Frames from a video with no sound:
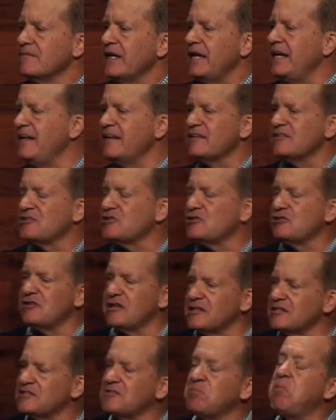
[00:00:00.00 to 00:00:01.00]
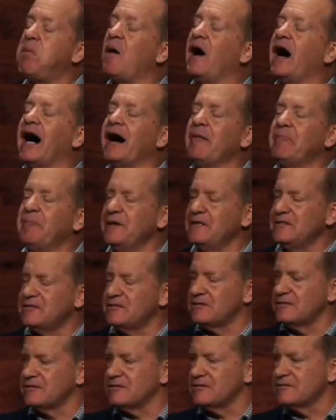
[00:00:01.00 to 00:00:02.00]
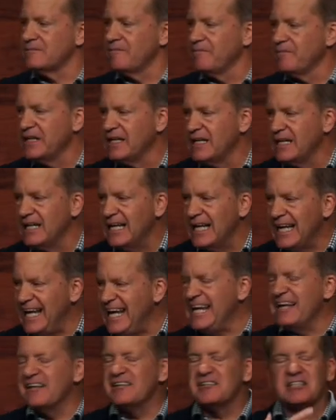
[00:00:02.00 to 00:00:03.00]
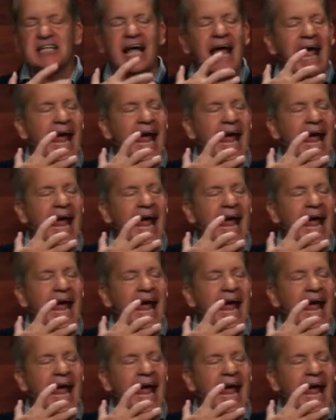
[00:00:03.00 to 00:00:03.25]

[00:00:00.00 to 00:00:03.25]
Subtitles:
He is just pompous. He is